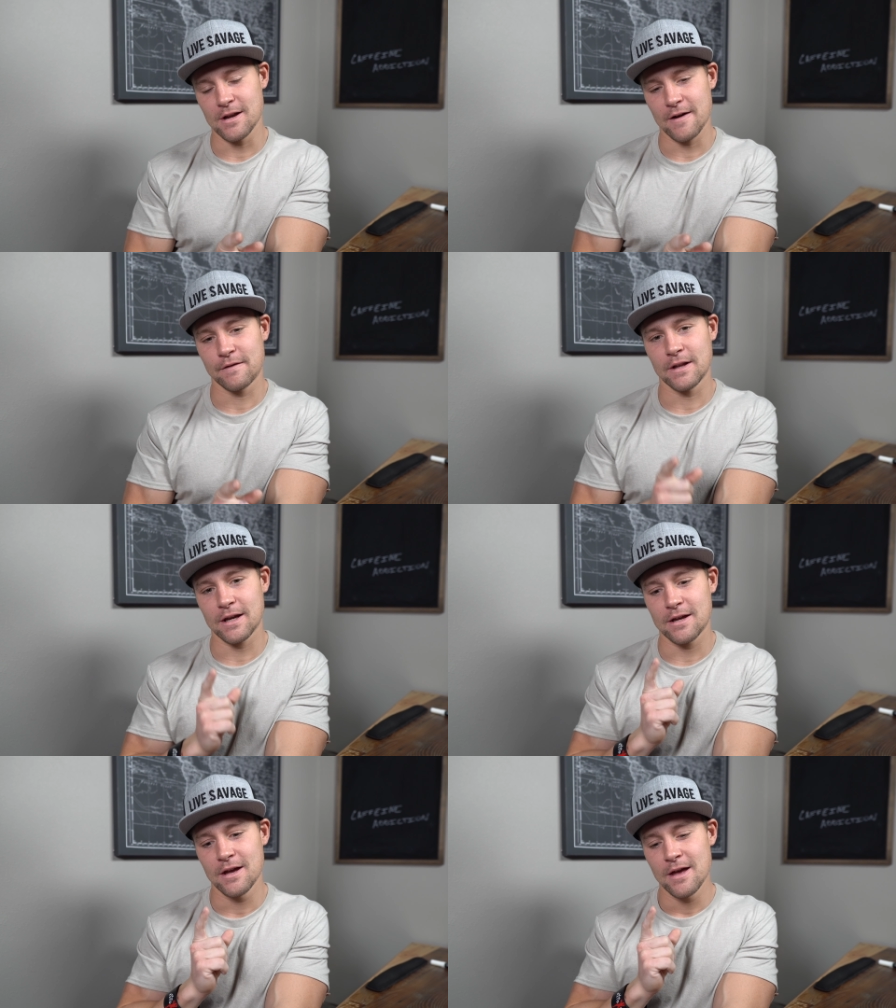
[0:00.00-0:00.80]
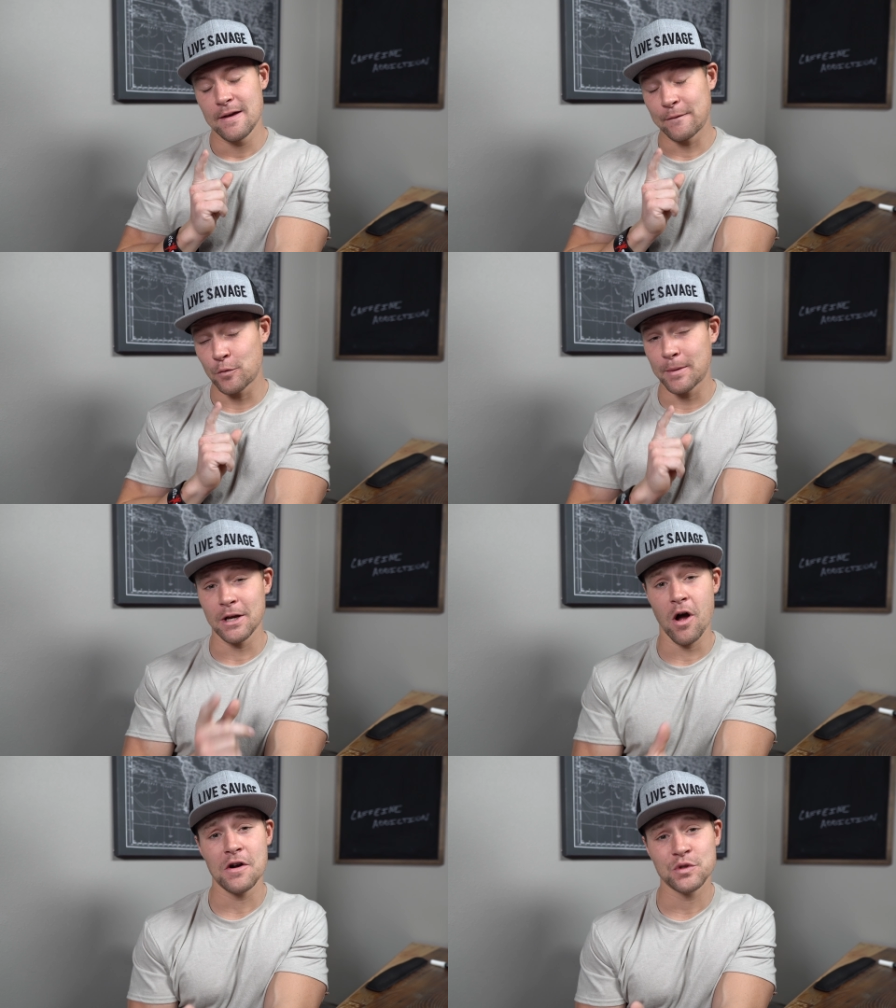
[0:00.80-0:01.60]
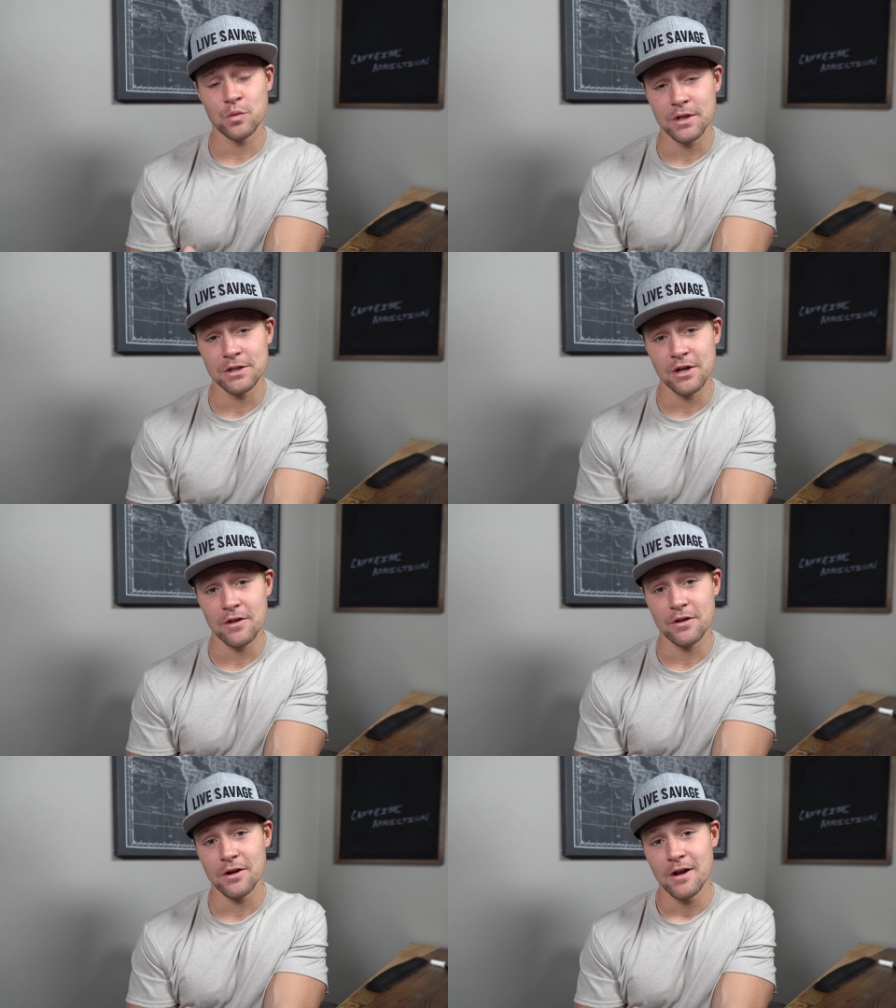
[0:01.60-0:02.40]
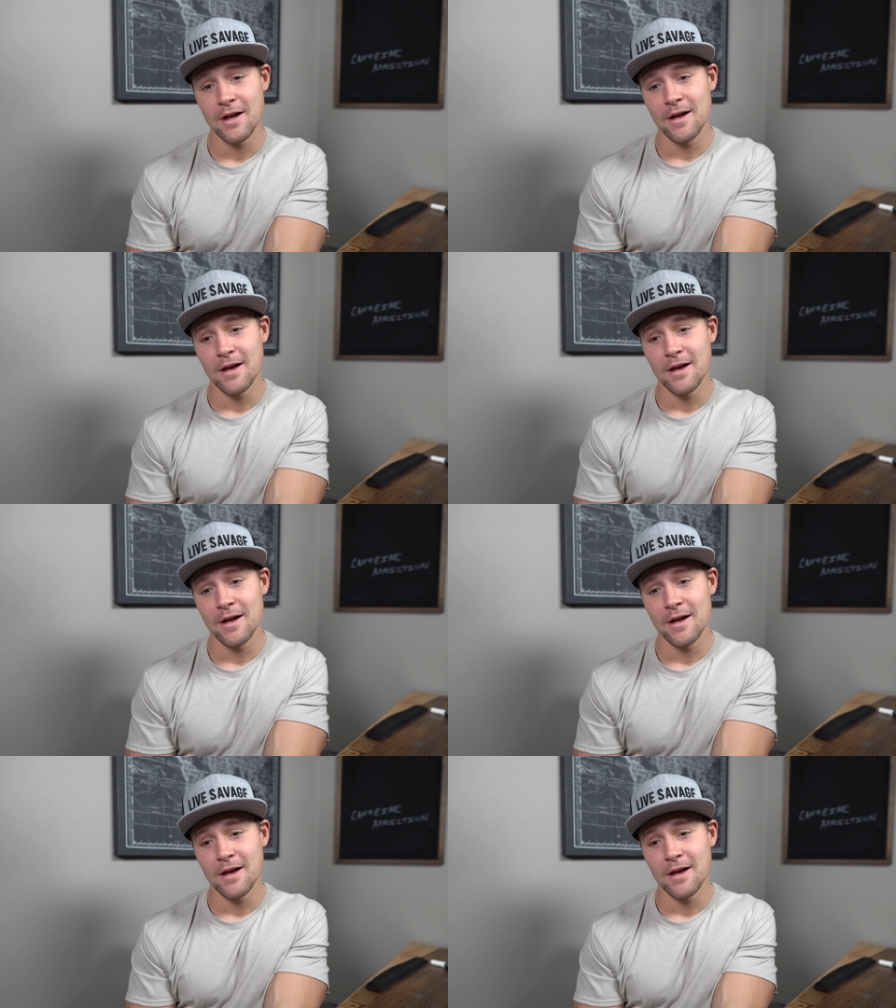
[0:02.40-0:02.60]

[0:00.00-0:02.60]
I feel like, if we're being honest with each other,